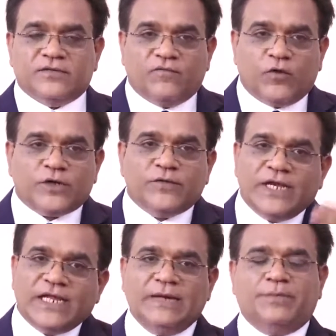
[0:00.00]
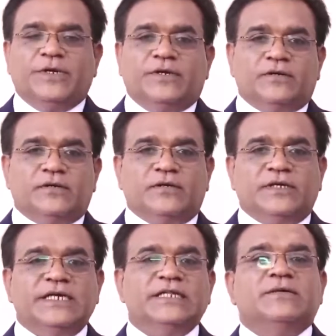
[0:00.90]
what will happen
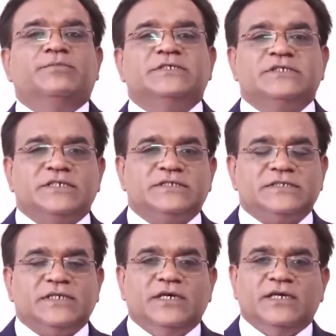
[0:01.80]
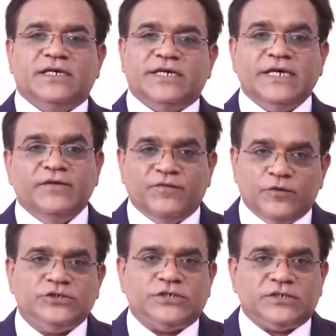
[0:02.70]
in the business in
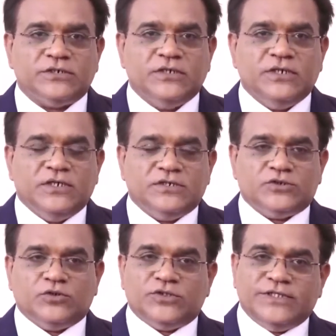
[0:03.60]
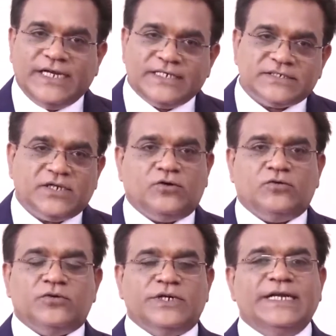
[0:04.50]
future. So that's
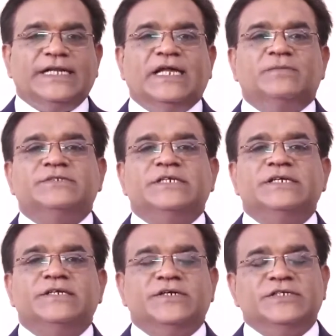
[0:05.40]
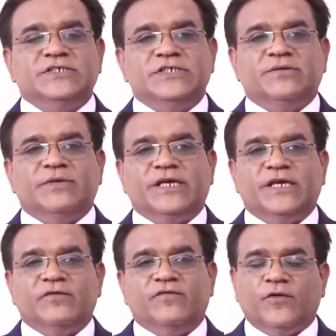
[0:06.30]
how it helps in decision
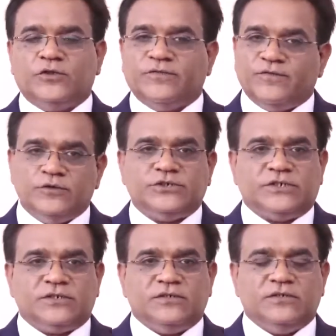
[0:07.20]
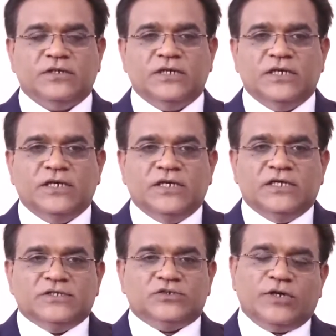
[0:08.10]
making for the future.
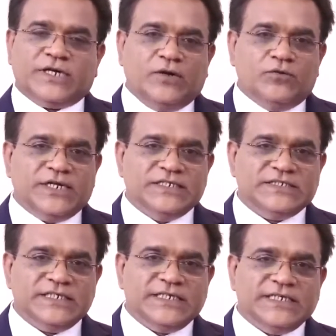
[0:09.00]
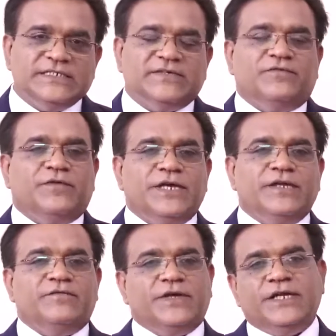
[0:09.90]
So accountancy is a
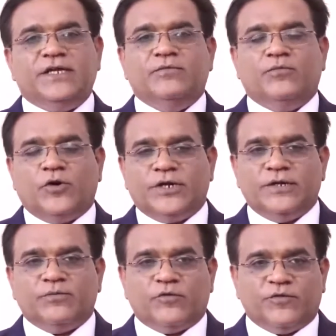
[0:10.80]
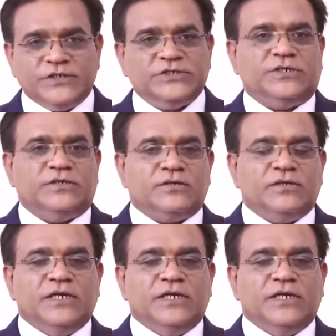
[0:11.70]
very, very important profession